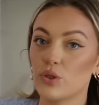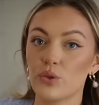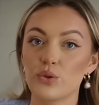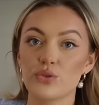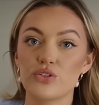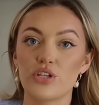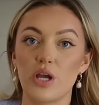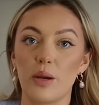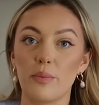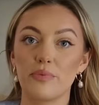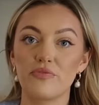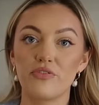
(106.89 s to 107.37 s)

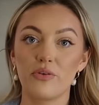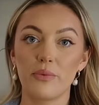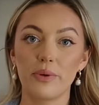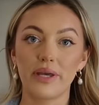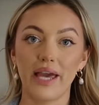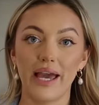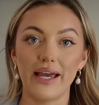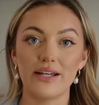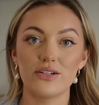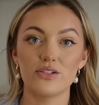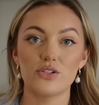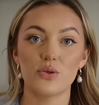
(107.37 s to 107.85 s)
Also, before we
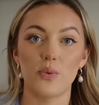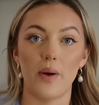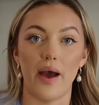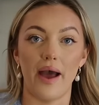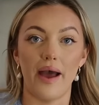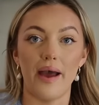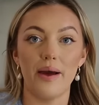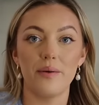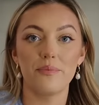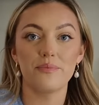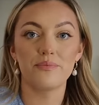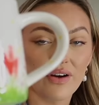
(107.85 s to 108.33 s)
get into
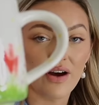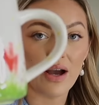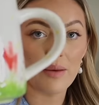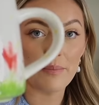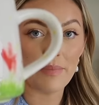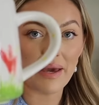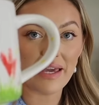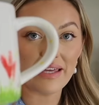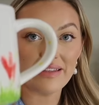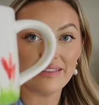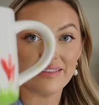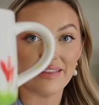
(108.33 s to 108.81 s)
it, I
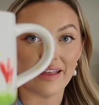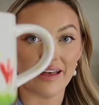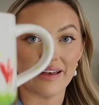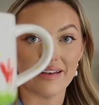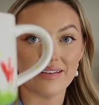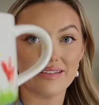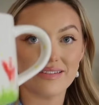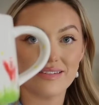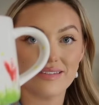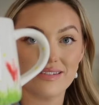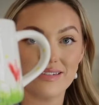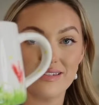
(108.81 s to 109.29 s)
made
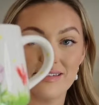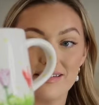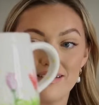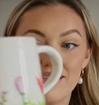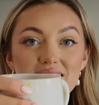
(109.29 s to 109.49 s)
this.